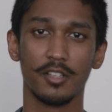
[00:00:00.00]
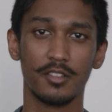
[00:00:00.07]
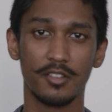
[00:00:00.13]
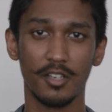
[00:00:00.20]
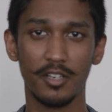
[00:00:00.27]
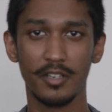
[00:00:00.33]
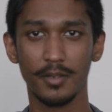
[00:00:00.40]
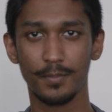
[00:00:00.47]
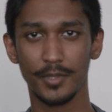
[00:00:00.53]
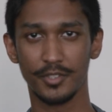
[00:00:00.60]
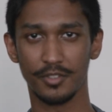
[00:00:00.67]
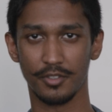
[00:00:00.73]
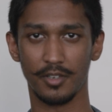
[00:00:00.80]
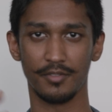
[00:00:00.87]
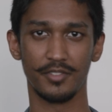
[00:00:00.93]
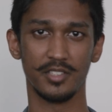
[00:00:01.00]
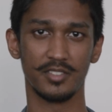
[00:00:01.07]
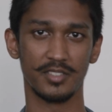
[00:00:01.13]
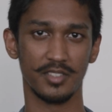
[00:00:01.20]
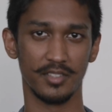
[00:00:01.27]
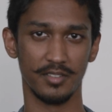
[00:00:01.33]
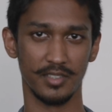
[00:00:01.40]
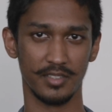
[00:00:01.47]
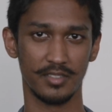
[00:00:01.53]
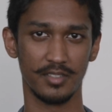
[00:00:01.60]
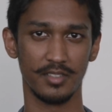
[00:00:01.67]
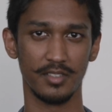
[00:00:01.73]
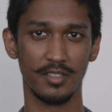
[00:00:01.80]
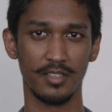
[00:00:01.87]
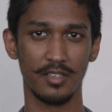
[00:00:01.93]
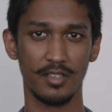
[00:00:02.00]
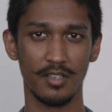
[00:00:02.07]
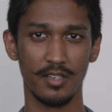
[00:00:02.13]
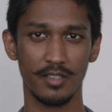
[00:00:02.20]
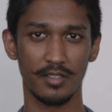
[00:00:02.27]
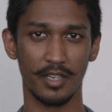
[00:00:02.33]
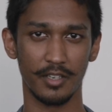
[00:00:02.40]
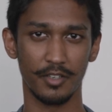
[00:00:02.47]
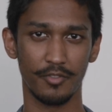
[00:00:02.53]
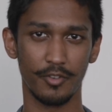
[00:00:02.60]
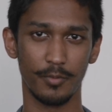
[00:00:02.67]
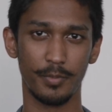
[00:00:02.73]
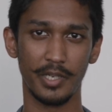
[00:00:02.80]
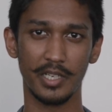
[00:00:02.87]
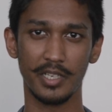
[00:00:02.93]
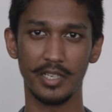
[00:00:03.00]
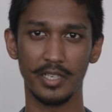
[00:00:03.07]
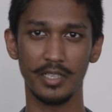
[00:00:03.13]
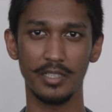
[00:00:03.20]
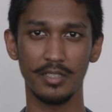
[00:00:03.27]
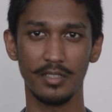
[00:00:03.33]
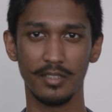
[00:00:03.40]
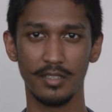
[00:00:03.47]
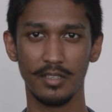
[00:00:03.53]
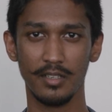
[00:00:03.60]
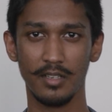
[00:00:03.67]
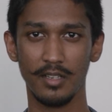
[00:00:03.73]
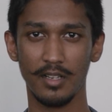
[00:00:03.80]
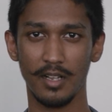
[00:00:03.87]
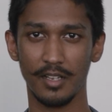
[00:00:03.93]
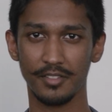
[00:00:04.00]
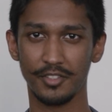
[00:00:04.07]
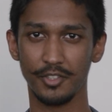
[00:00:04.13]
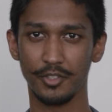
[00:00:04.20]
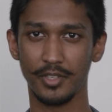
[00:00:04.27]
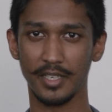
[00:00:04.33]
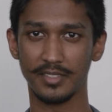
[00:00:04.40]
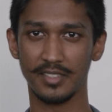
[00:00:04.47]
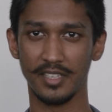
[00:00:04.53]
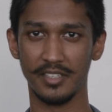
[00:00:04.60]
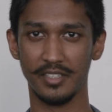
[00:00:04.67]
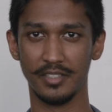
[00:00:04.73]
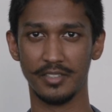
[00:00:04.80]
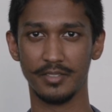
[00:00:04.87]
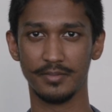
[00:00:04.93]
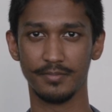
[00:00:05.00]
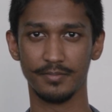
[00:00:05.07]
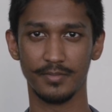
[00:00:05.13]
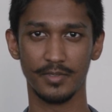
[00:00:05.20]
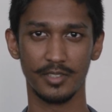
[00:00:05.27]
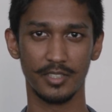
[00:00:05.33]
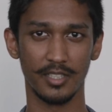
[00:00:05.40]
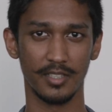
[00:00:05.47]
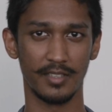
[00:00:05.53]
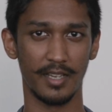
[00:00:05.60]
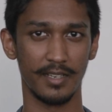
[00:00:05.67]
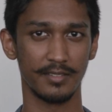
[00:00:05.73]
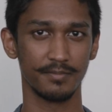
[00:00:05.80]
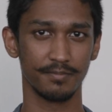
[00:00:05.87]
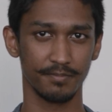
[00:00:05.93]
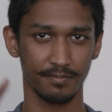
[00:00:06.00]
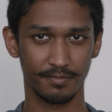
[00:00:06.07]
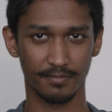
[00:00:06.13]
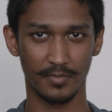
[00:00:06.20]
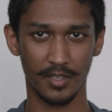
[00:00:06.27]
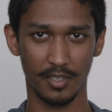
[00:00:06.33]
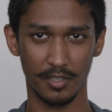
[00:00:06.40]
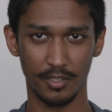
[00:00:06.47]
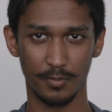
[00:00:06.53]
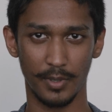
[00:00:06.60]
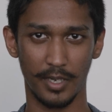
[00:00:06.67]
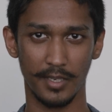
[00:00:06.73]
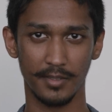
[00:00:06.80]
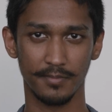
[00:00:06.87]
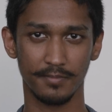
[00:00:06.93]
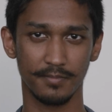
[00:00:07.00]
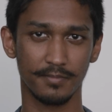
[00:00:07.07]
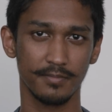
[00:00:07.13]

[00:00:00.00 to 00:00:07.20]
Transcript: the third episode of this series. Thank you for being here. I'll see you guys later. Till then, goodbye.